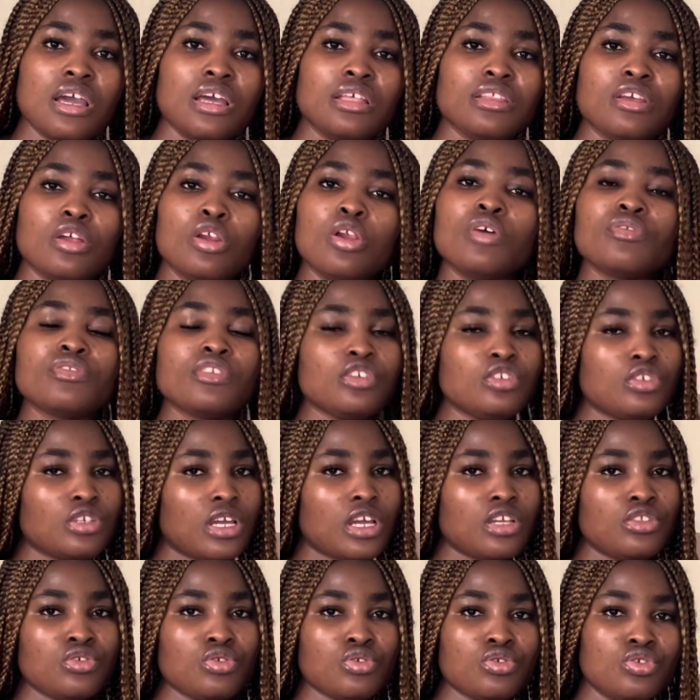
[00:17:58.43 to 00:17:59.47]
There are a lot of things you
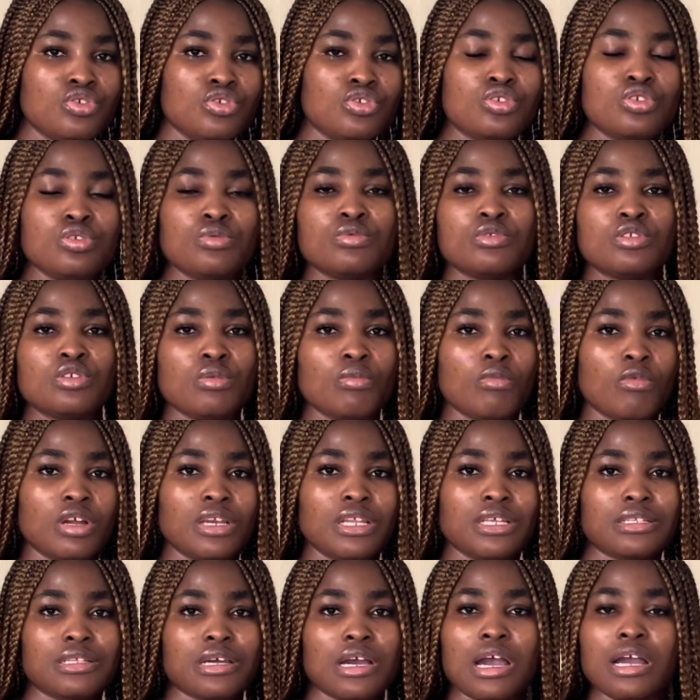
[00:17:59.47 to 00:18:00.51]
can do on YouTube to
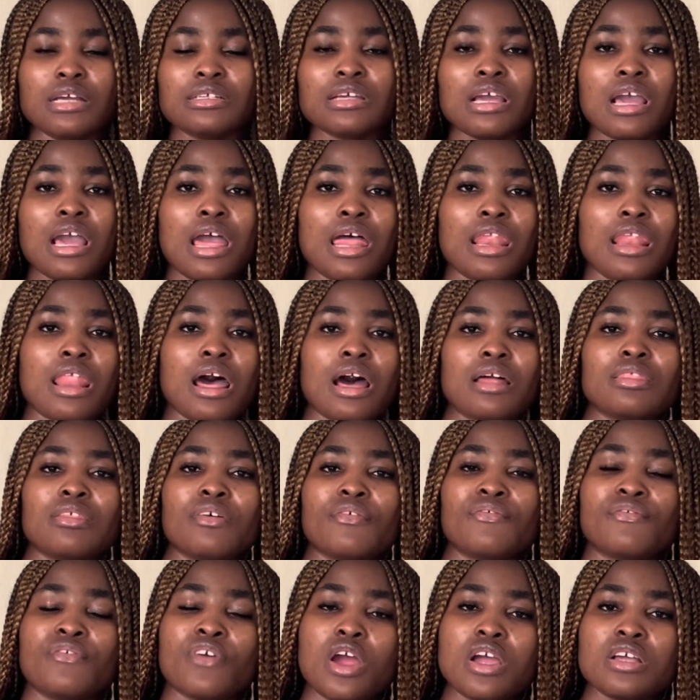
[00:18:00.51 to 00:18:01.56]
monetize. Now, the
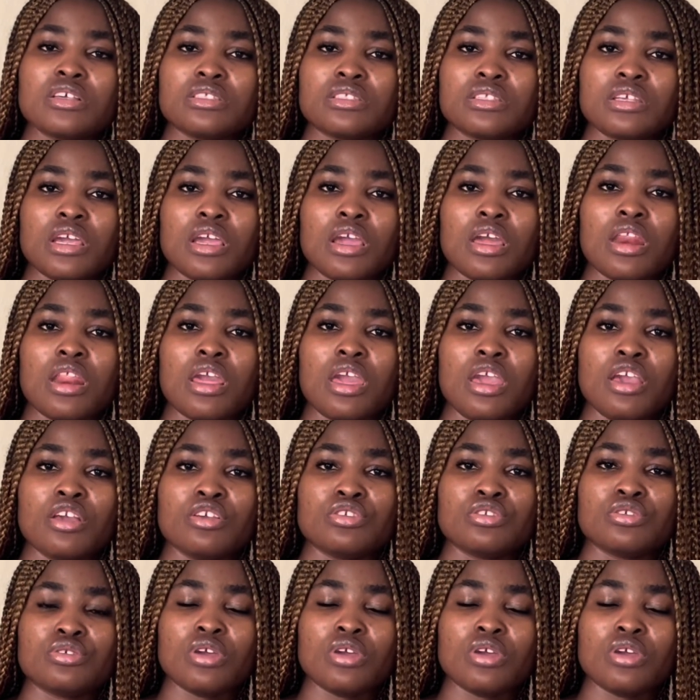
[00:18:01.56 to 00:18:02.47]
first thing is